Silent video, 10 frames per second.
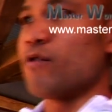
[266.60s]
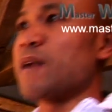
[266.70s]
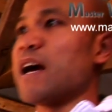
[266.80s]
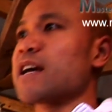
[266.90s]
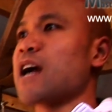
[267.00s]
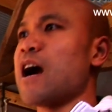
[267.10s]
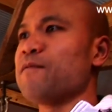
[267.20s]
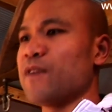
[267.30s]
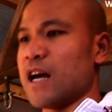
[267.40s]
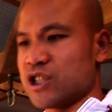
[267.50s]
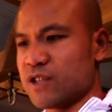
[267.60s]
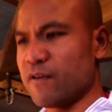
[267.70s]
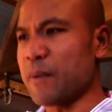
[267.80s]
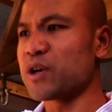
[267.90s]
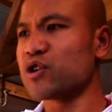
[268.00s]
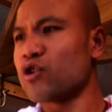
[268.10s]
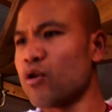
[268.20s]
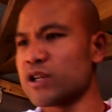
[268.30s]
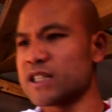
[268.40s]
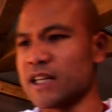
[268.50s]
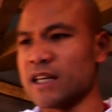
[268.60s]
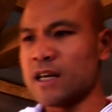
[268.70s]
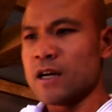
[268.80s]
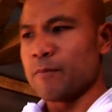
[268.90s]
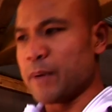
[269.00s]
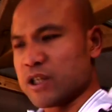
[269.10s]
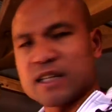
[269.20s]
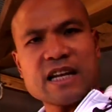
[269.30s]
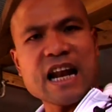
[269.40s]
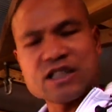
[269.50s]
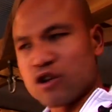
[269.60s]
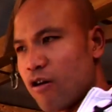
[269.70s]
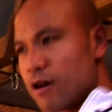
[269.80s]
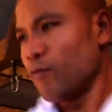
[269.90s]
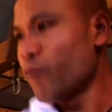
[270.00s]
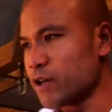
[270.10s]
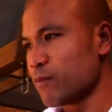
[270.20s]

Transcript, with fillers: of like camouflage. flash. very good quality because it lasts long when you